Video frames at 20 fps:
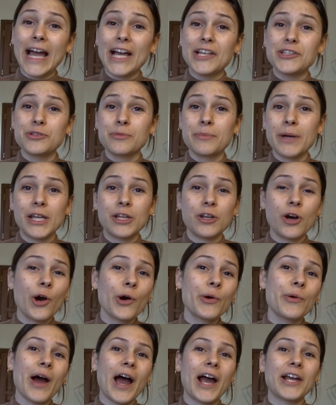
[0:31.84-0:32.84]
As you may
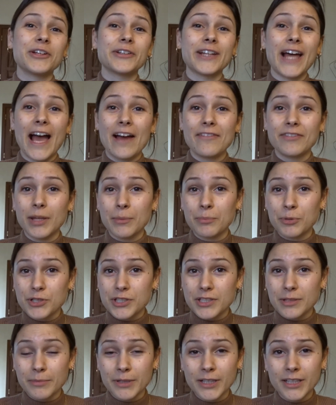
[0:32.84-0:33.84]
know, I don't have the
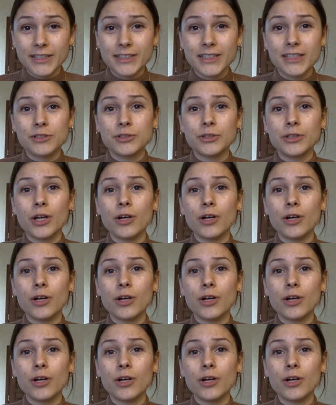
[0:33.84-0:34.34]
possibility to